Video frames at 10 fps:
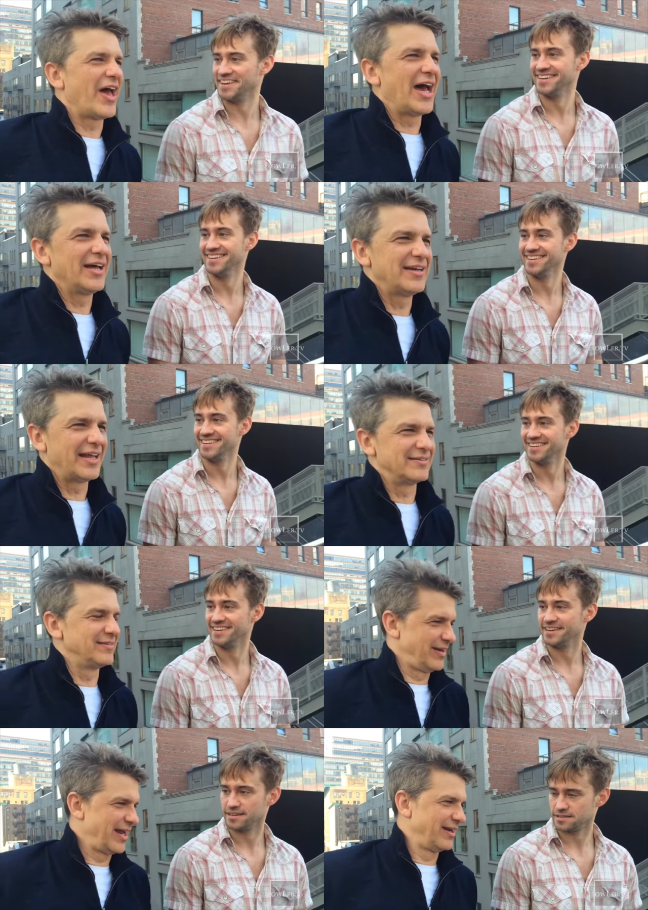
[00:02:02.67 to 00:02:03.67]
Speaker 1: that,
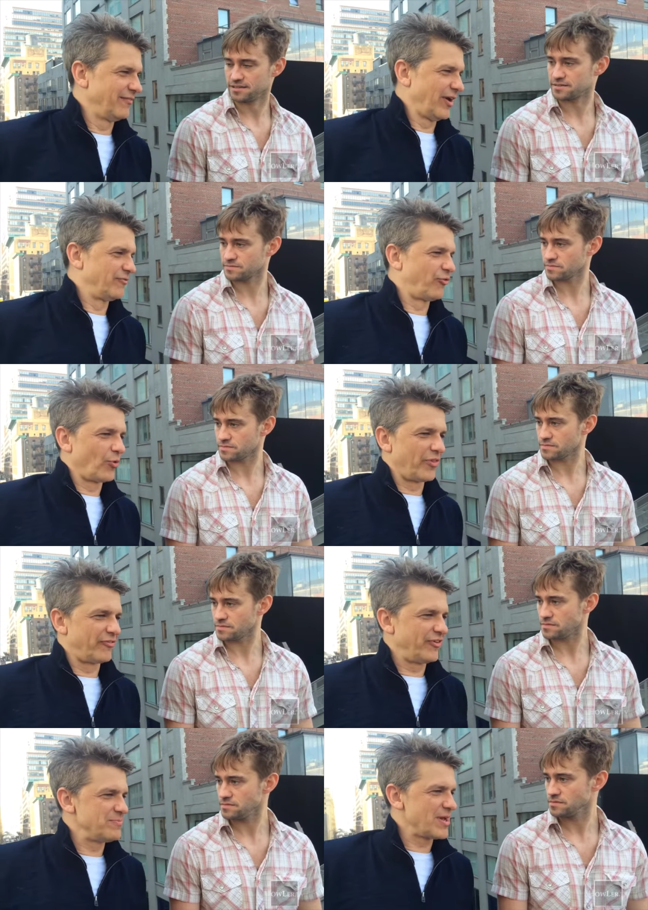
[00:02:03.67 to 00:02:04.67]
and and it, and for the
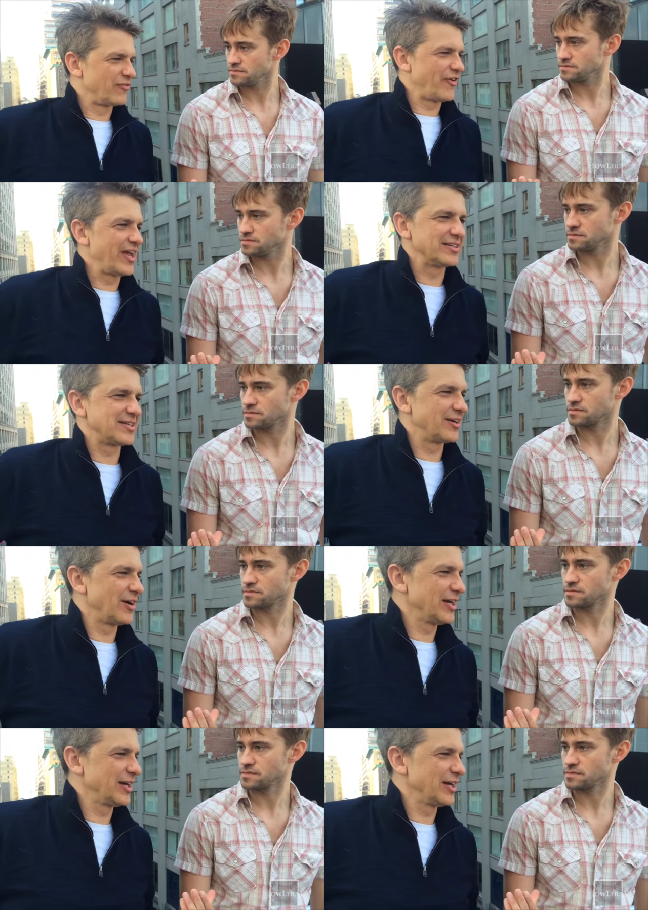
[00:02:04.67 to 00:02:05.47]
female fans that are